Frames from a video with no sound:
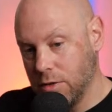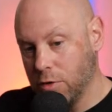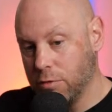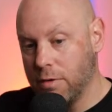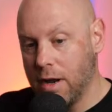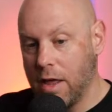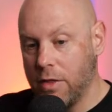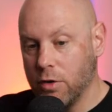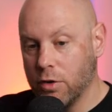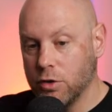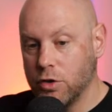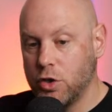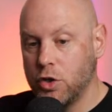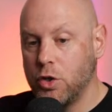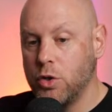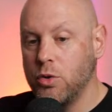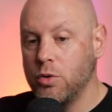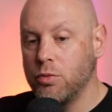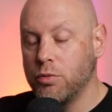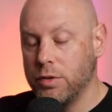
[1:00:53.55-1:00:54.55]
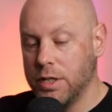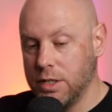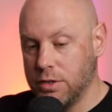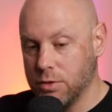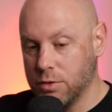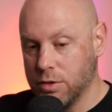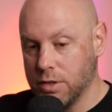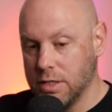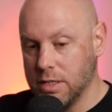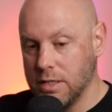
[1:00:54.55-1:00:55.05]
or rather 2
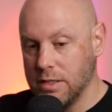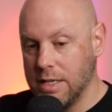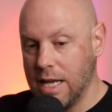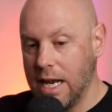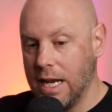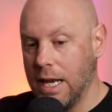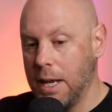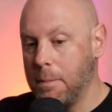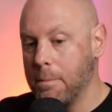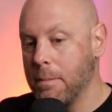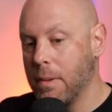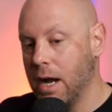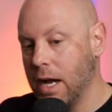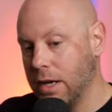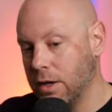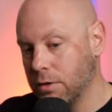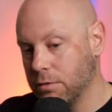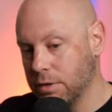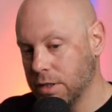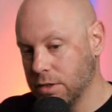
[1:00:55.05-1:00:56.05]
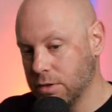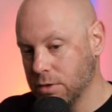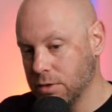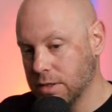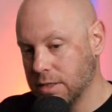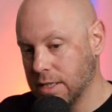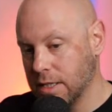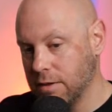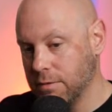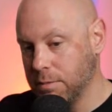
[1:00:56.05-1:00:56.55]
resources and a minor
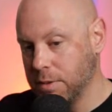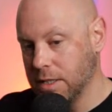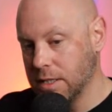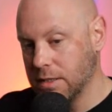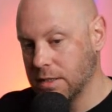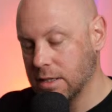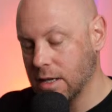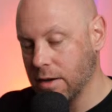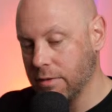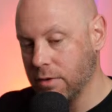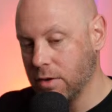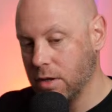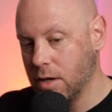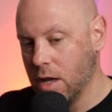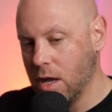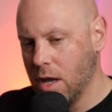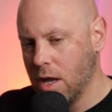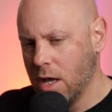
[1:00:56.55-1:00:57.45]
resource that have been discovered.